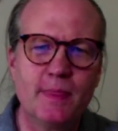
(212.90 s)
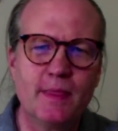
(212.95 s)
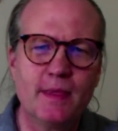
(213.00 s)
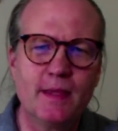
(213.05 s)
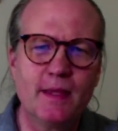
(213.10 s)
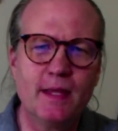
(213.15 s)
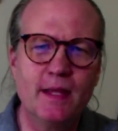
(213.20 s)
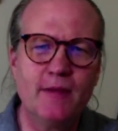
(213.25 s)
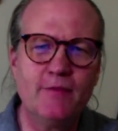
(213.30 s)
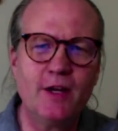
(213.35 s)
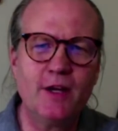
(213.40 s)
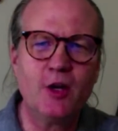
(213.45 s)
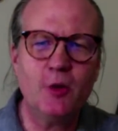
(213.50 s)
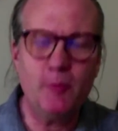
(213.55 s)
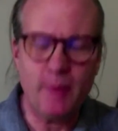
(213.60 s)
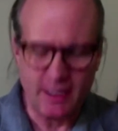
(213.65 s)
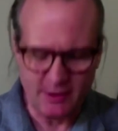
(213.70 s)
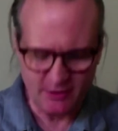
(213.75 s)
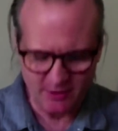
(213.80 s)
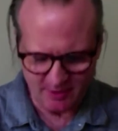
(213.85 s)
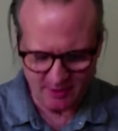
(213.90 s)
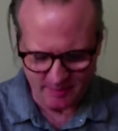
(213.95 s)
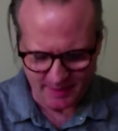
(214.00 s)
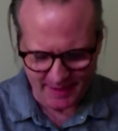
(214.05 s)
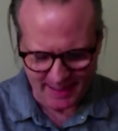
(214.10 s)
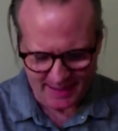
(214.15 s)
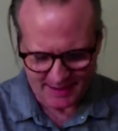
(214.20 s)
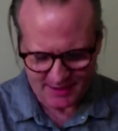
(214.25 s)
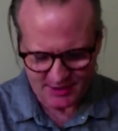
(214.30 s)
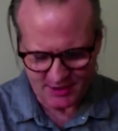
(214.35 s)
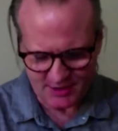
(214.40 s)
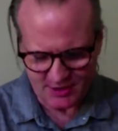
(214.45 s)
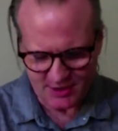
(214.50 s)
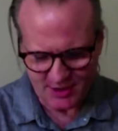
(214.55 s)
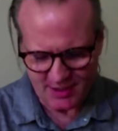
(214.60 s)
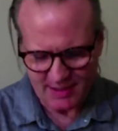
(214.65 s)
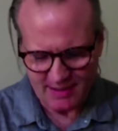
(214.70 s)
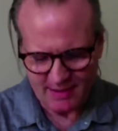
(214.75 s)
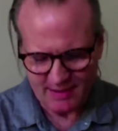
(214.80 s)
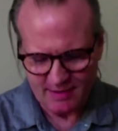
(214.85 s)
if I go back to the
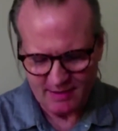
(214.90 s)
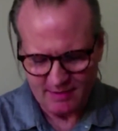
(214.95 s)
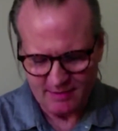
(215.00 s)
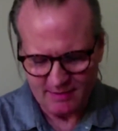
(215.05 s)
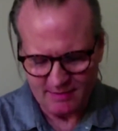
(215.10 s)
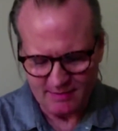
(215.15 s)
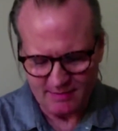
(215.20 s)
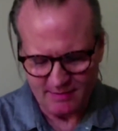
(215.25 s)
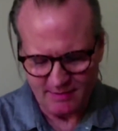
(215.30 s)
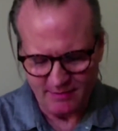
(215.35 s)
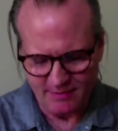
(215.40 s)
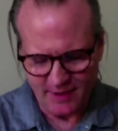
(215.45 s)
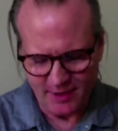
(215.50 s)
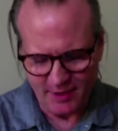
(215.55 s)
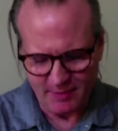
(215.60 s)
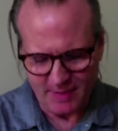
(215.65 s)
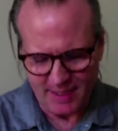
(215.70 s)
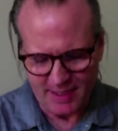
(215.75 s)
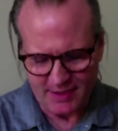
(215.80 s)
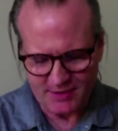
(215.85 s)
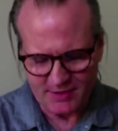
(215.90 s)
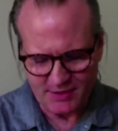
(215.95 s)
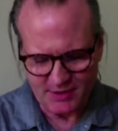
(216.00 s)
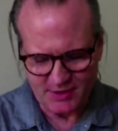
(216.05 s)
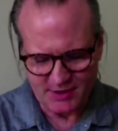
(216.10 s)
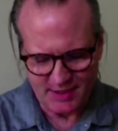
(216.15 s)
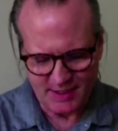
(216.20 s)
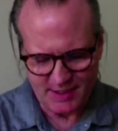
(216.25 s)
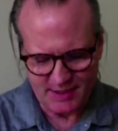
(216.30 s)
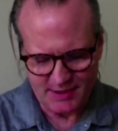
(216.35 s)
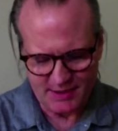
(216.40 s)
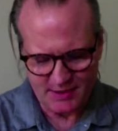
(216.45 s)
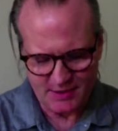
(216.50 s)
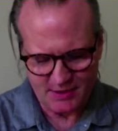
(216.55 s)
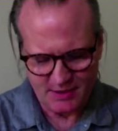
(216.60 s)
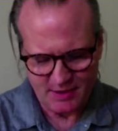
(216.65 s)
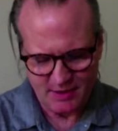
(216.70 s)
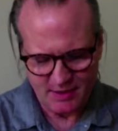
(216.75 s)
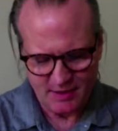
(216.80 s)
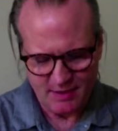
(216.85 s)
passage, the founding master
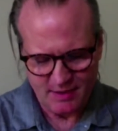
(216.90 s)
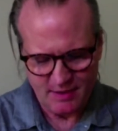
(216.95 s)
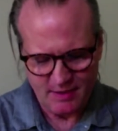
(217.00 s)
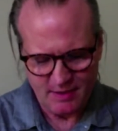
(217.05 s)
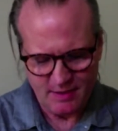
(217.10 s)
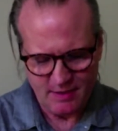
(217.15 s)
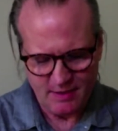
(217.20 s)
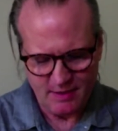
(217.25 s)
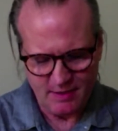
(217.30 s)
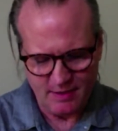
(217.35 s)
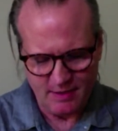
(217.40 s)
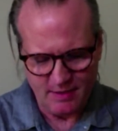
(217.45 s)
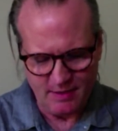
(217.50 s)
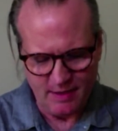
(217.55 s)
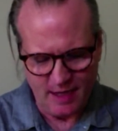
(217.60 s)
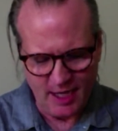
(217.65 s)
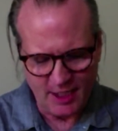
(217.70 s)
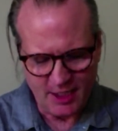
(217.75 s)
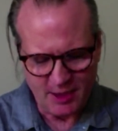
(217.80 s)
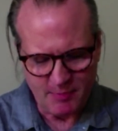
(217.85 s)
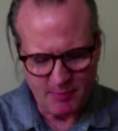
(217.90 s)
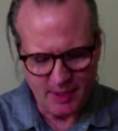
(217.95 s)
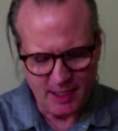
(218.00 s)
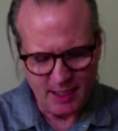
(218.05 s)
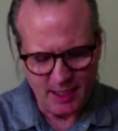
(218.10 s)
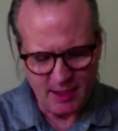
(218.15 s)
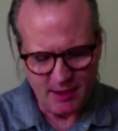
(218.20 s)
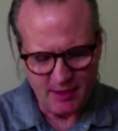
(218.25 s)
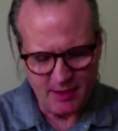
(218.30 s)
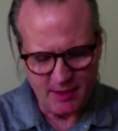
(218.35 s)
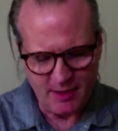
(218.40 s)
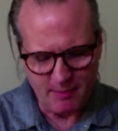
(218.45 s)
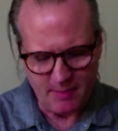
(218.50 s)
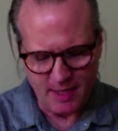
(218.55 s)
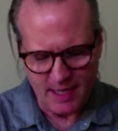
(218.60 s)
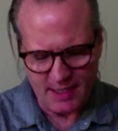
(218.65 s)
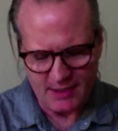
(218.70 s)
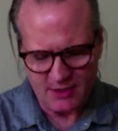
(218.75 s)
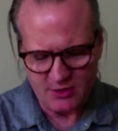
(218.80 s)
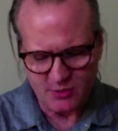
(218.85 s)
says, occupy their
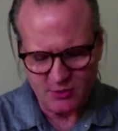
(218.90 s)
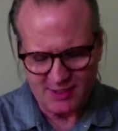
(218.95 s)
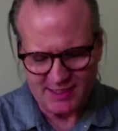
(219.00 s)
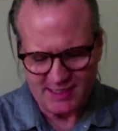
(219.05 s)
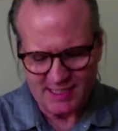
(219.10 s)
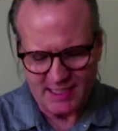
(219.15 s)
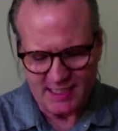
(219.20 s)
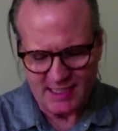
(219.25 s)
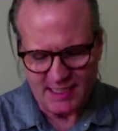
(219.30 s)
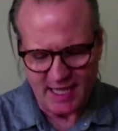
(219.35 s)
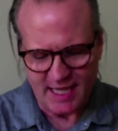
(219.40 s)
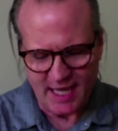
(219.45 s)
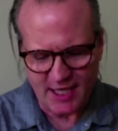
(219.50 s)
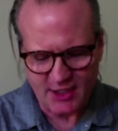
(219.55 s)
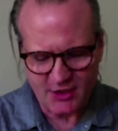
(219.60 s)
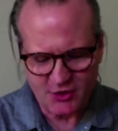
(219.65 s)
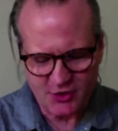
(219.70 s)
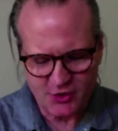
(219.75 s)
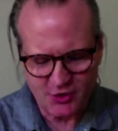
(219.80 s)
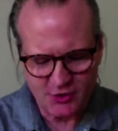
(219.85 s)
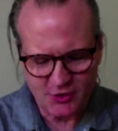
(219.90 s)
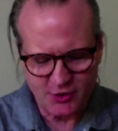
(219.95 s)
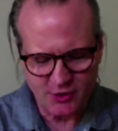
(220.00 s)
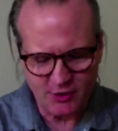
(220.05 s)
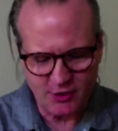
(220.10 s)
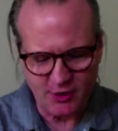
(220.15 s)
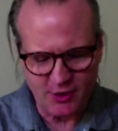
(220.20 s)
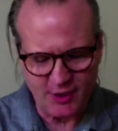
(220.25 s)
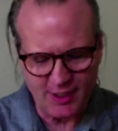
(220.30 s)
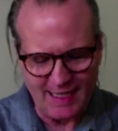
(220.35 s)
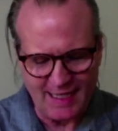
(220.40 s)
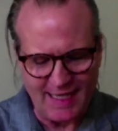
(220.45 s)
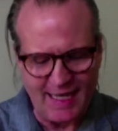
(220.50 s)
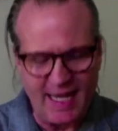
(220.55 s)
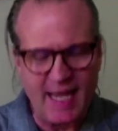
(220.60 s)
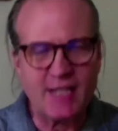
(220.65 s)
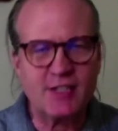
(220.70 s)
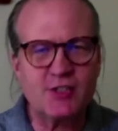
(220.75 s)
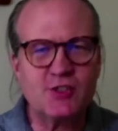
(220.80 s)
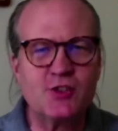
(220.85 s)
minds with seeking external learning and
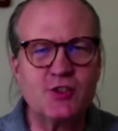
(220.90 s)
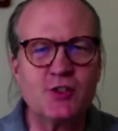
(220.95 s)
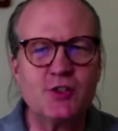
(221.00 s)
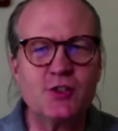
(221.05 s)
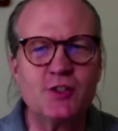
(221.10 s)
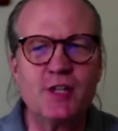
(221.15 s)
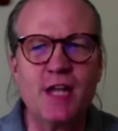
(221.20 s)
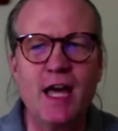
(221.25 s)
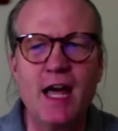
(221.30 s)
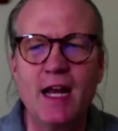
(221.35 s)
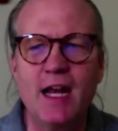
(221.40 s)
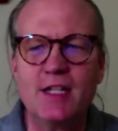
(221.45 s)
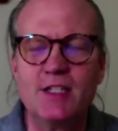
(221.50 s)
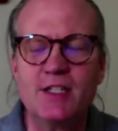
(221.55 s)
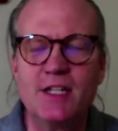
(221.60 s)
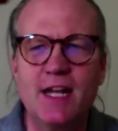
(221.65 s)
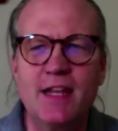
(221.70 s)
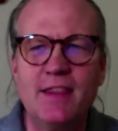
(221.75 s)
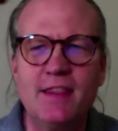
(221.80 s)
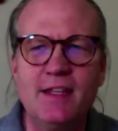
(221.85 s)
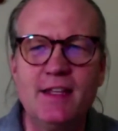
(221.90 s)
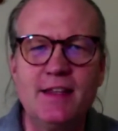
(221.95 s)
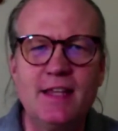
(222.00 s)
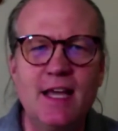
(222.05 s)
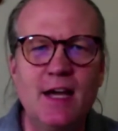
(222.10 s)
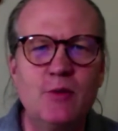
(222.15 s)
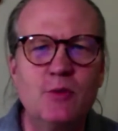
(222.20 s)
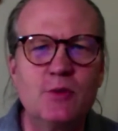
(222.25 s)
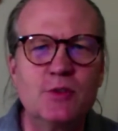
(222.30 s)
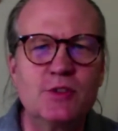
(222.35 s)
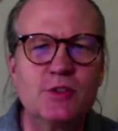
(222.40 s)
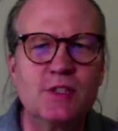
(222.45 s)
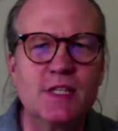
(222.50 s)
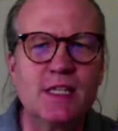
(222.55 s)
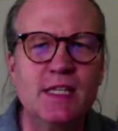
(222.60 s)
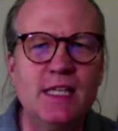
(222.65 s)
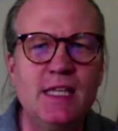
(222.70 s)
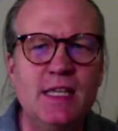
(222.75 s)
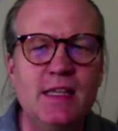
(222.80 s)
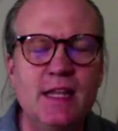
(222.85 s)
external knowledge. And I think that was the
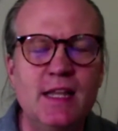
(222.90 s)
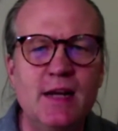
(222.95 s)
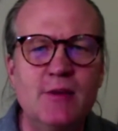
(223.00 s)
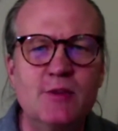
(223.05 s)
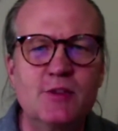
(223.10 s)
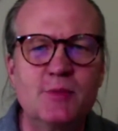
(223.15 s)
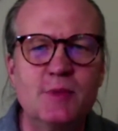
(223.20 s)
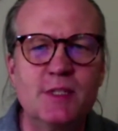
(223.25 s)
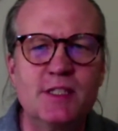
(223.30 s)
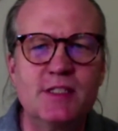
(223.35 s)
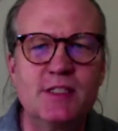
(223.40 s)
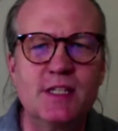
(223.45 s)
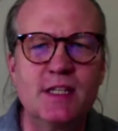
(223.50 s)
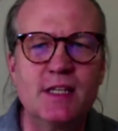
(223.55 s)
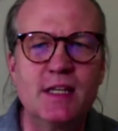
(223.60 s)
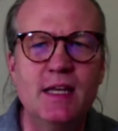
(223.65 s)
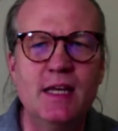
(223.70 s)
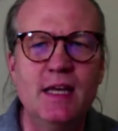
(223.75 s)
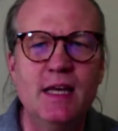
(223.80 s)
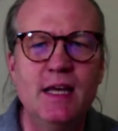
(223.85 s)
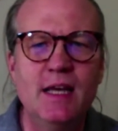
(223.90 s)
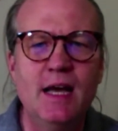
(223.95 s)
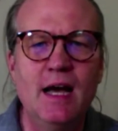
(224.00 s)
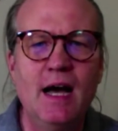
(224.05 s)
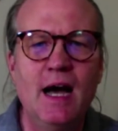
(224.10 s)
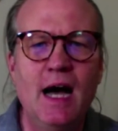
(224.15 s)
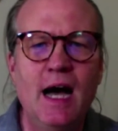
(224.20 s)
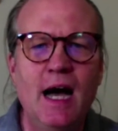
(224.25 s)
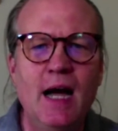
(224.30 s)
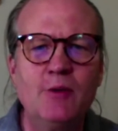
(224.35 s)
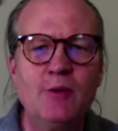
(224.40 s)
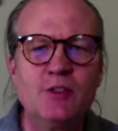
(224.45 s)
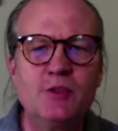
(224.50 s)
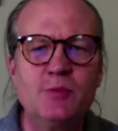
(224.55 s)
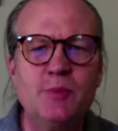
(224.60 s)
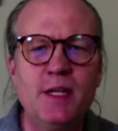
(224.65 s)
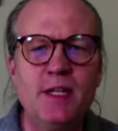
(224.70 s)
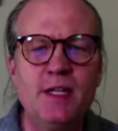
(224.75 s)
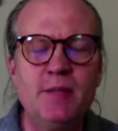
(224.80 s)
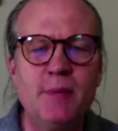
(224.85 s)
key that I was missing. I was
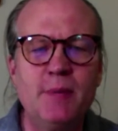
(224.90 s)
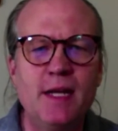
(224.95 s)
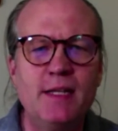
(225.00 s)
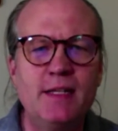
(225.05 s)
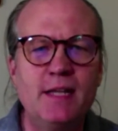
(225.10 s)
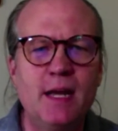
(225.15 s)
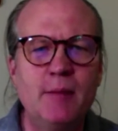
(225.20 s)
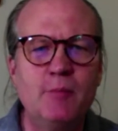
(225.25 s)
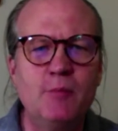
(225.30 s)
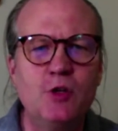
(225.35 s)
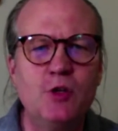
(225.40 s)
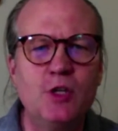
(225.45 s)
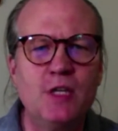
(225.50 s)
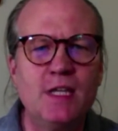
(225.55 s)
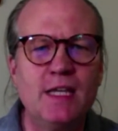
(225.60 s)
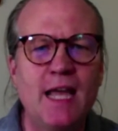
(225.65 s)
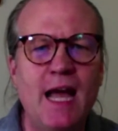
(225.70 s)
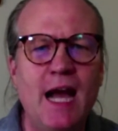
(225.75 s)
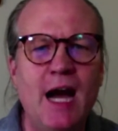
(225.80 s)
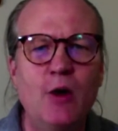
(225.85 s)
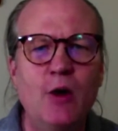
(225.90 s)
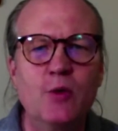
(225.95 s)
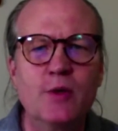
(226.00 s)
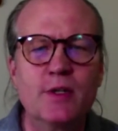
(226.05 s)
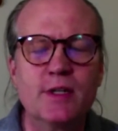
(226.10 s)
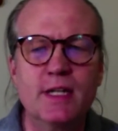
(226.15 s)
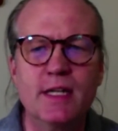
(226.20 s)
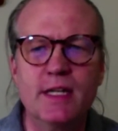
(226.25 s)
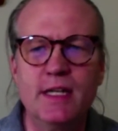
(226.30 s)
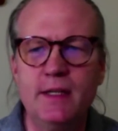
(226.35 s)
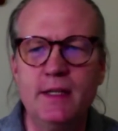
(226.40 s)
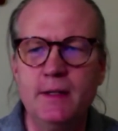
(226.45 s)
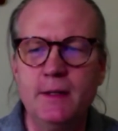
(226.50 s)
spending my time looking outwardly.